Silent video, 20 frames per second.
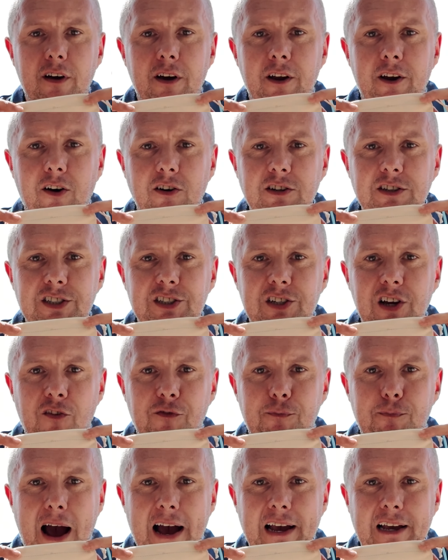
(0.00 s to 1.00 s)
a nice
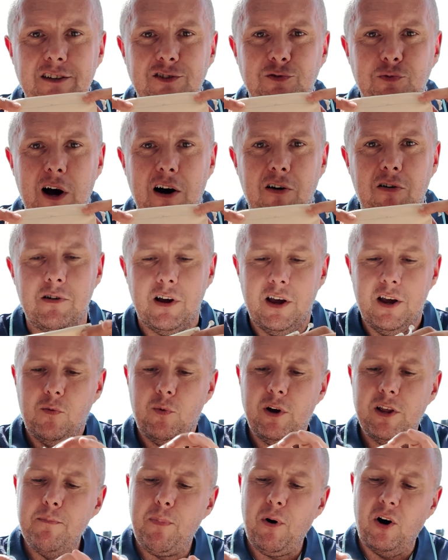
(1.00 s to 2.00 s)
soft bag as well.
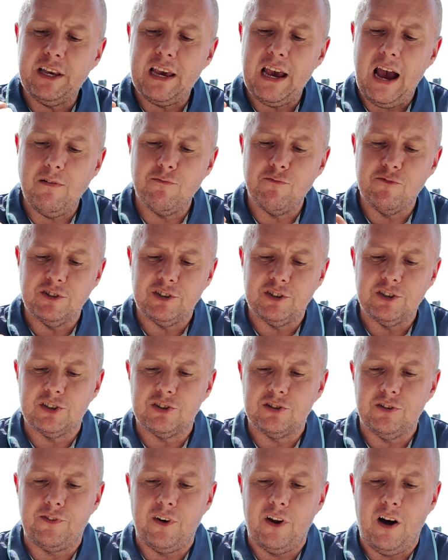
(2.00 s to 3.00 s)
When you buy cameras and
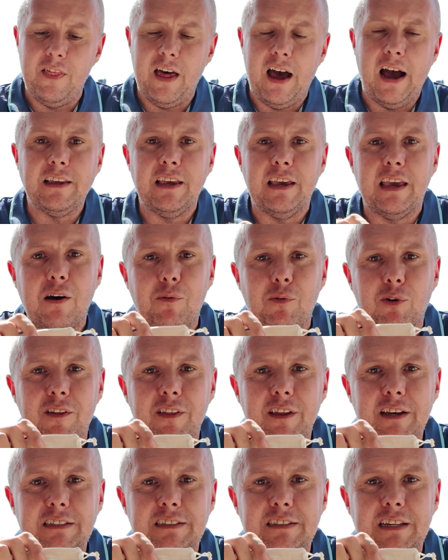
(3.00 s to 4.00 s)
stuff like that, you get one
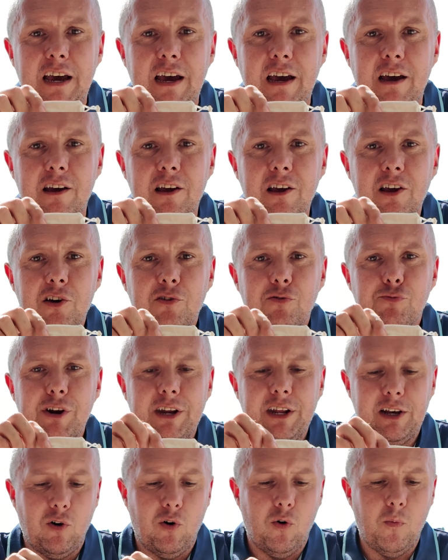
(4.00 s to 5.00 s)
of these
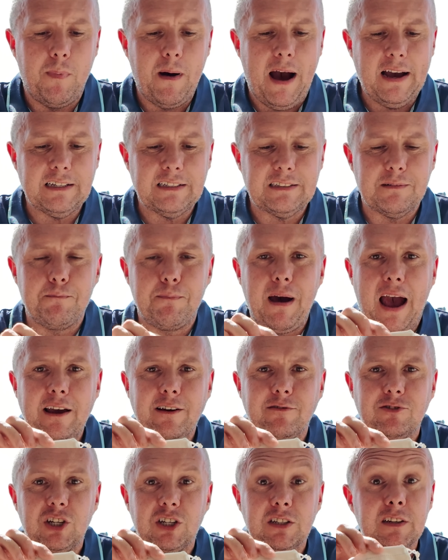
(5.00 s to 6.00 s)
really cool bags and
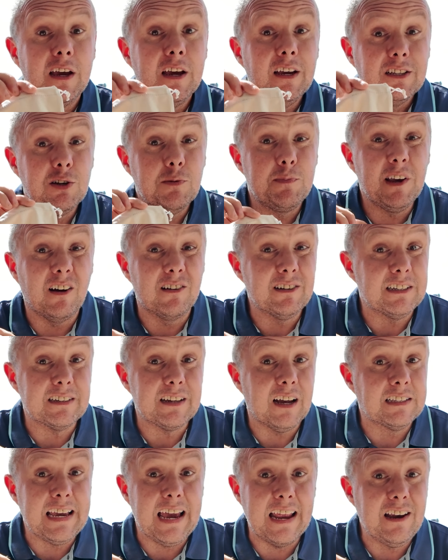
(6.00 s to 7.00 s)
pouches. To be honest,
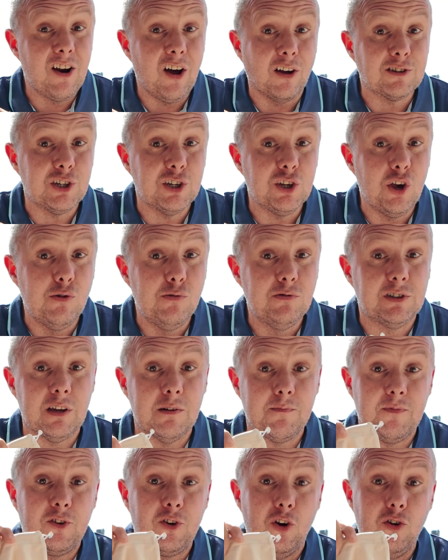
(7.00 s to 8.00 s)
I tend not to use
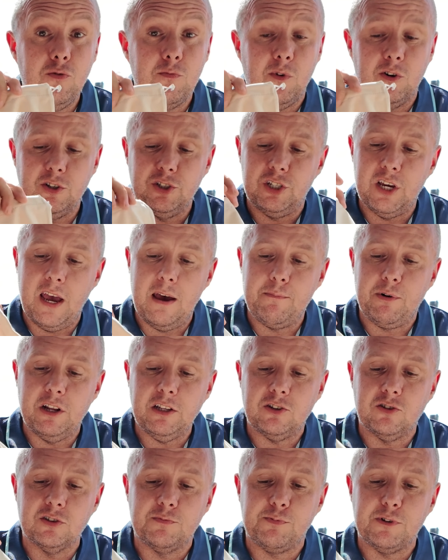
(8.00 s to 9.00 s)
them too much, but
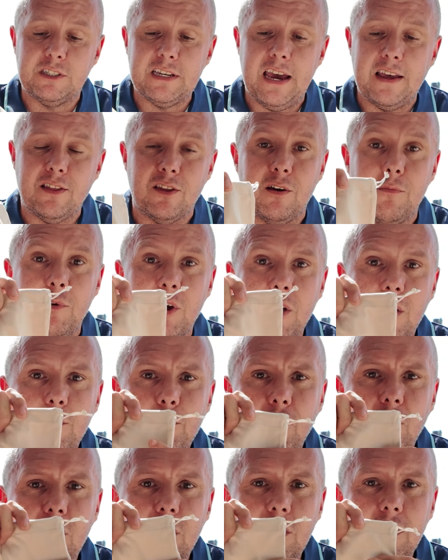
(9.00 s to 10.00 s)
it does protect them.
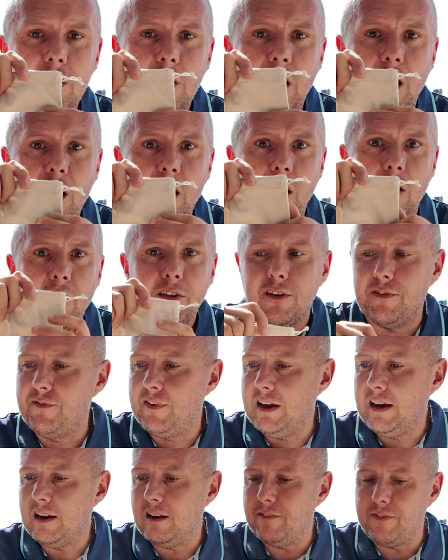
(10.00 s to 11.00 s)
But I like the
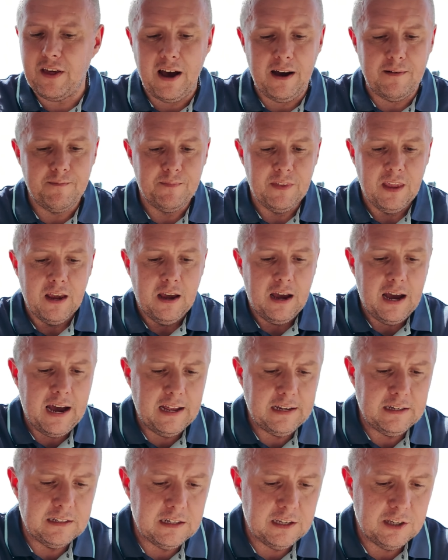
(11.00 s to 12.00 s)
feel of that.
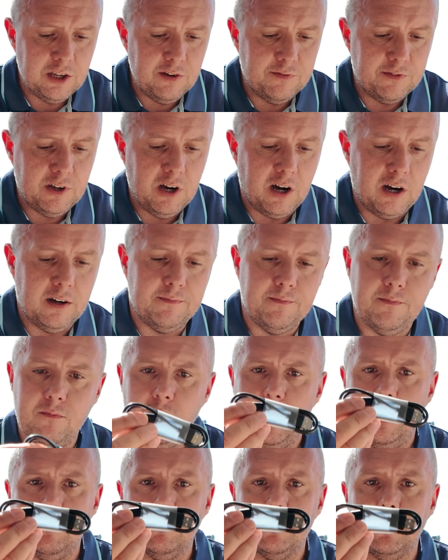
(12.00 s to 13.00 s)
And you've got,
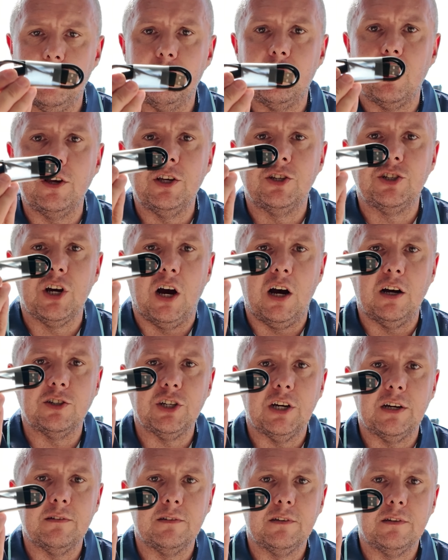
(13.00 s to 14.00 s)
well, you've got your
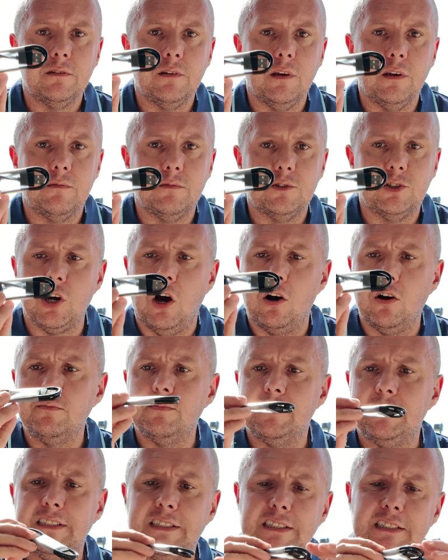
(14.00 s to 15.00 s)
charger, your
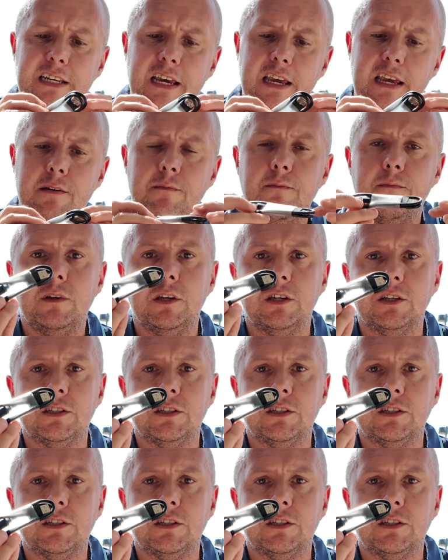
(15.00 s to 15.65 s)
Type-C